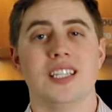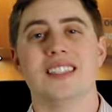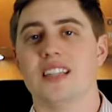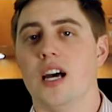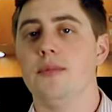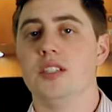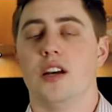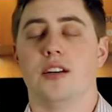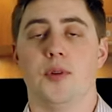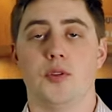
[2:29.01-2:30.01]
it's time to
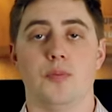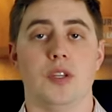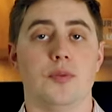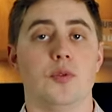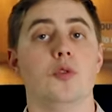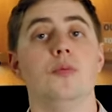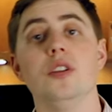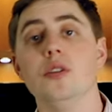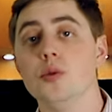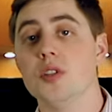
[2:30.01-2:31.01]
talk about the people who will be
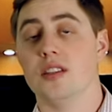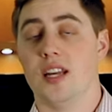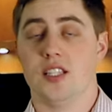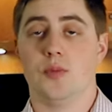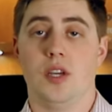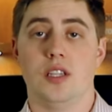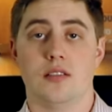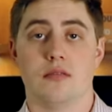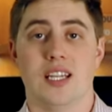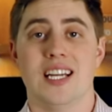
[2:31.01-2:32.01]
using that space.